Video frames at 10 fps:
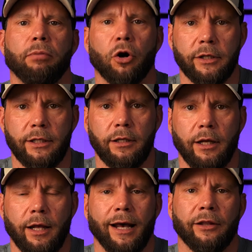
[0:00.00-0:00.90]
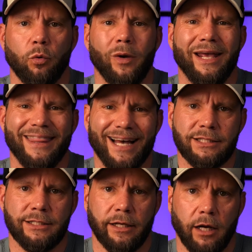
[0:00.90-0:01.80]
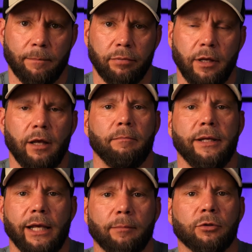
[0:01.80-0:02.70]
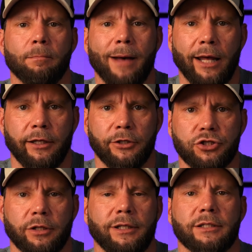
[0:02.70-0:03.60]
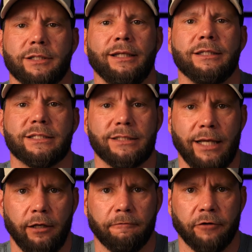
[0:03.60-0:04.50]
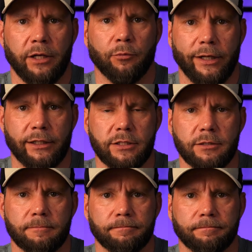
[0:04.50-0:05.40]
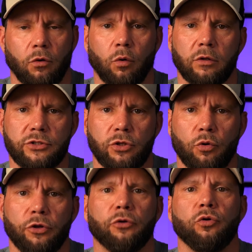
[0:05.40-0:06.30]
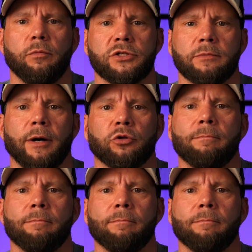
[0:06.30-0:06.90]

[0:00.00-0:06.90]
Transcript: body and the way that's set up being able to manage these insane frame rates. Also, there are rumors about the